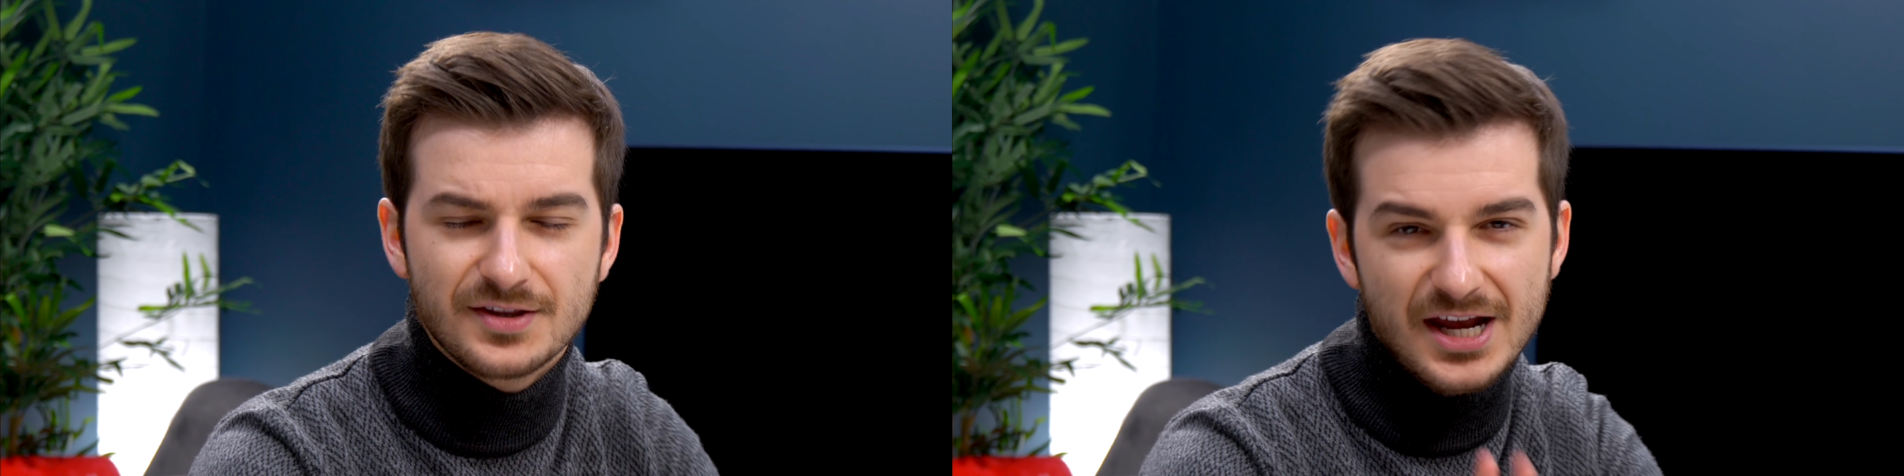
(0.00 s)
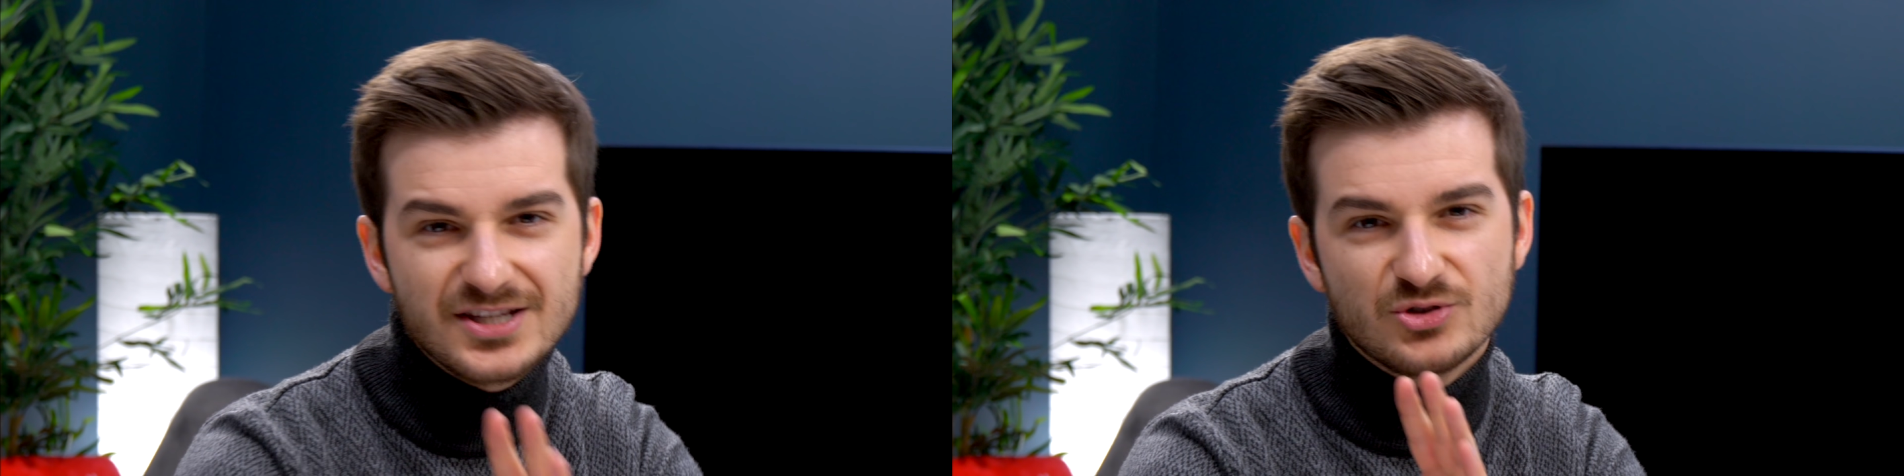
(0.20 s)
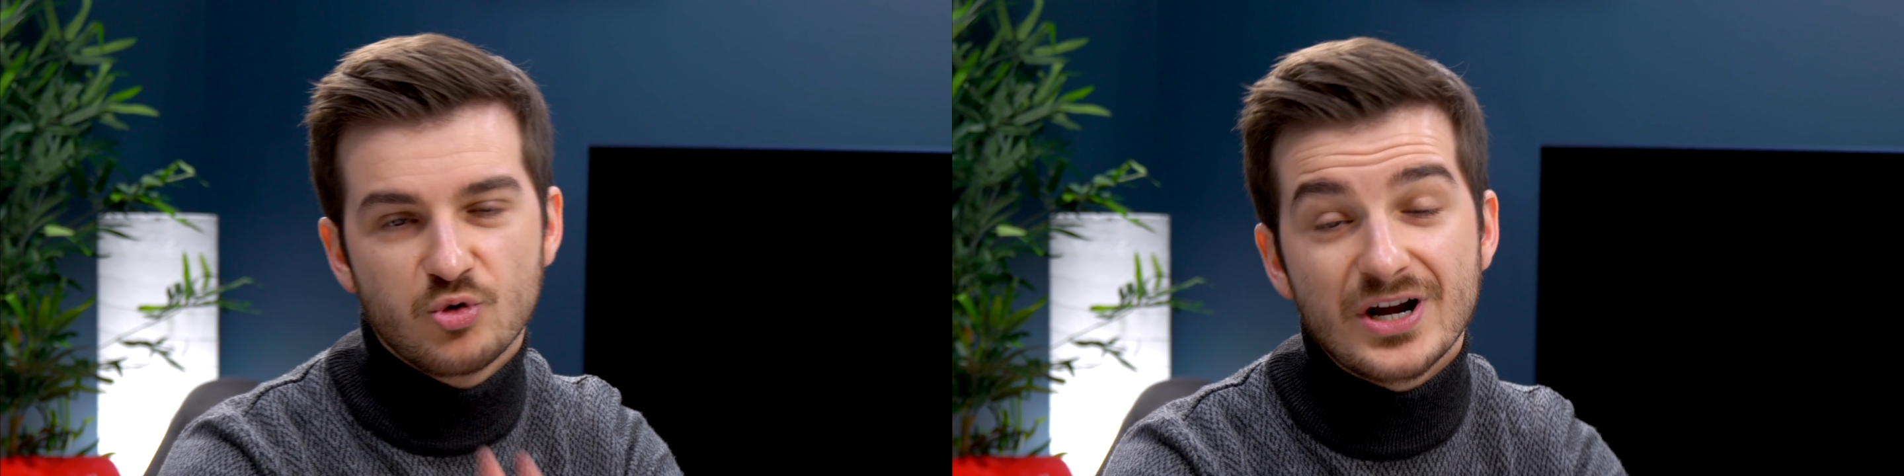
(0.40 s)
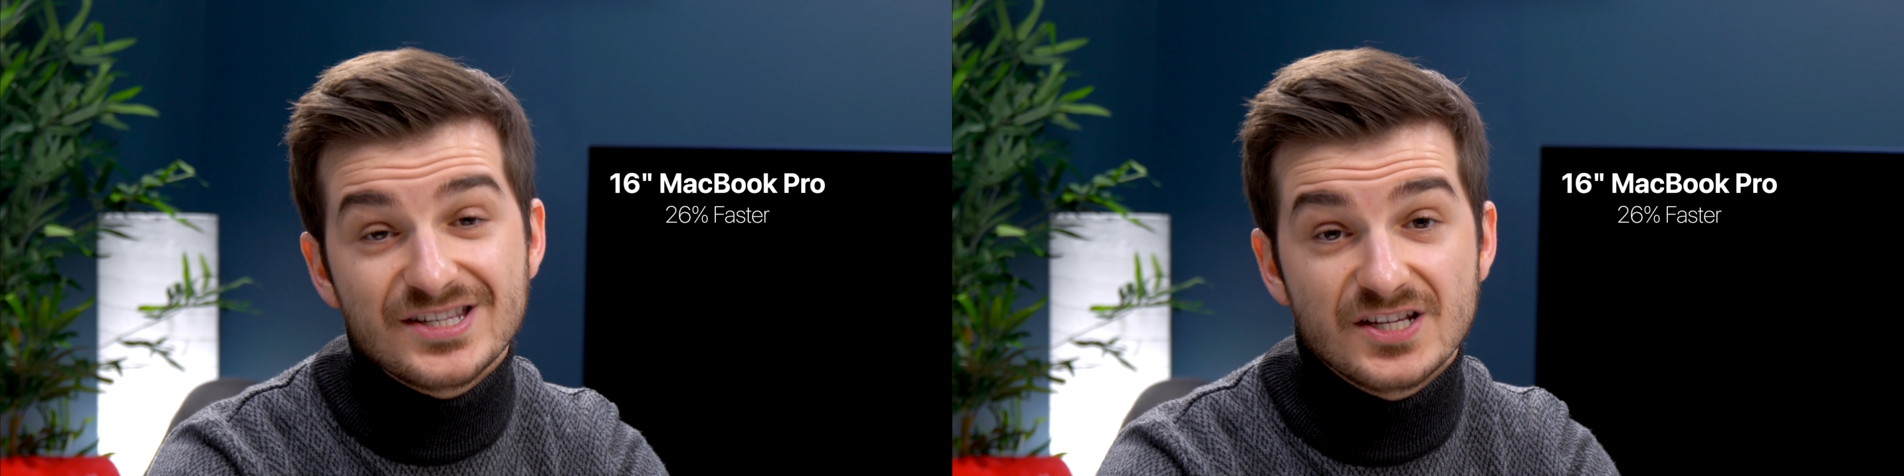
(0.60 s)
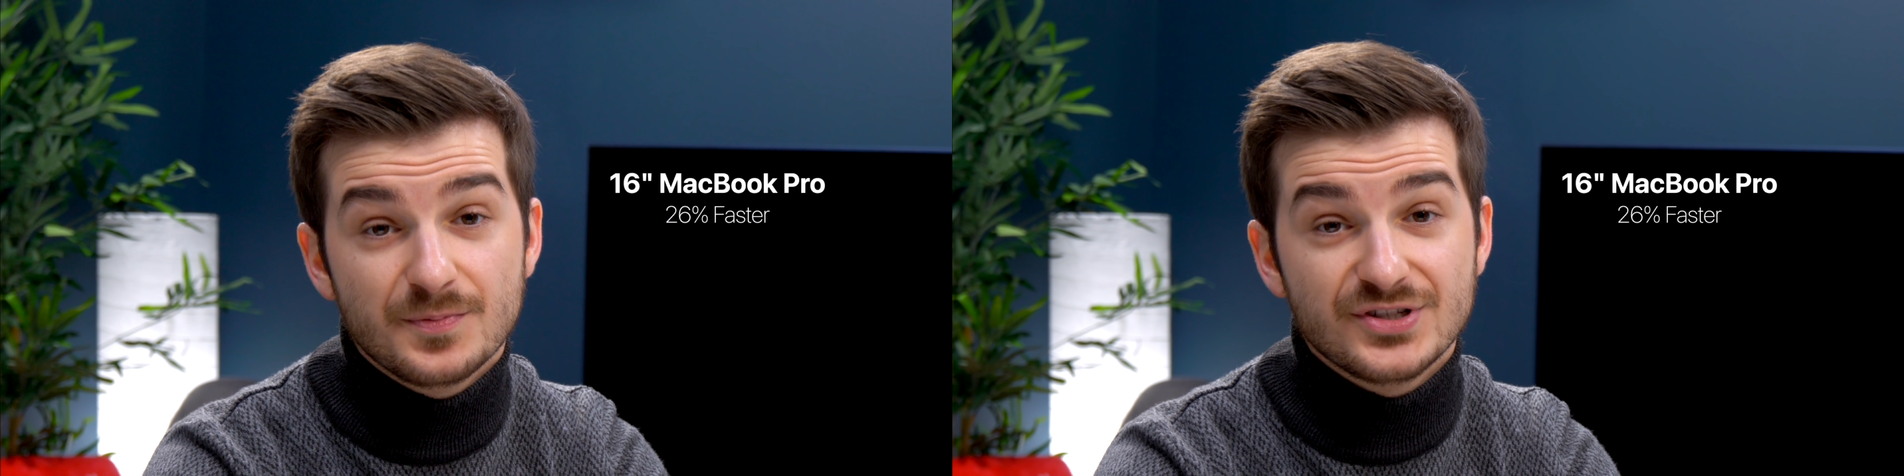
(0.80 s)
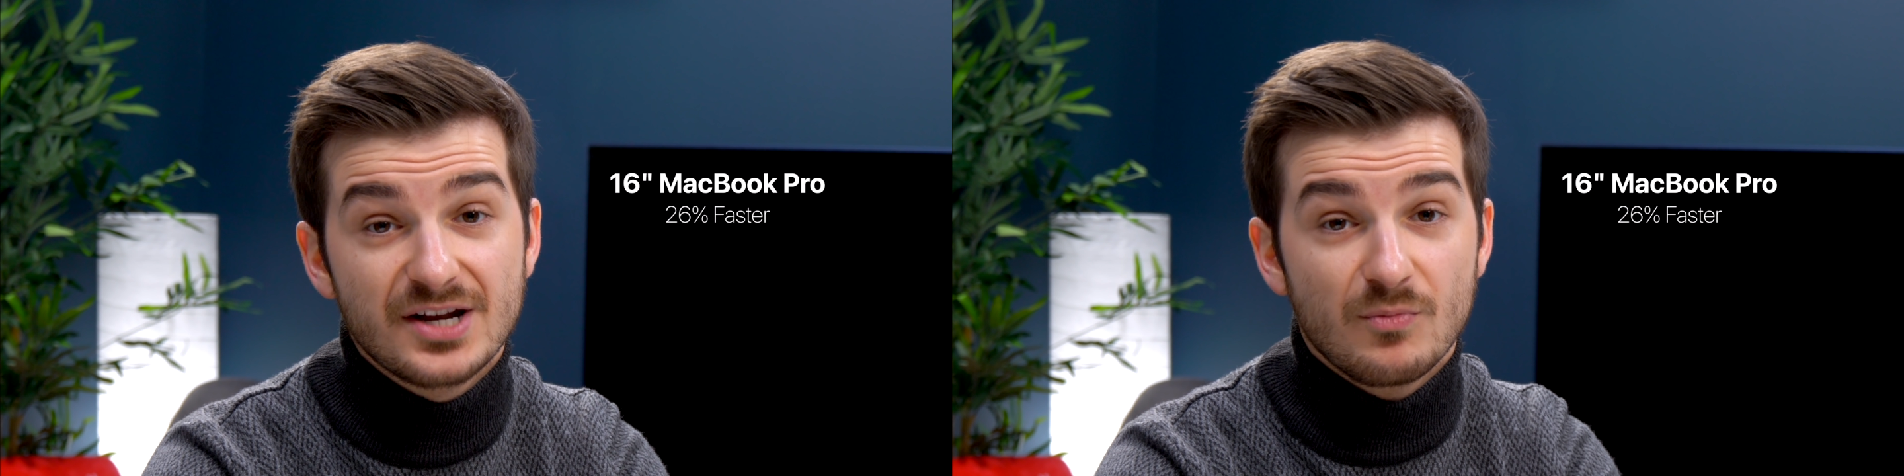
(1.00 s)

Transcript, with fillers: That is 26%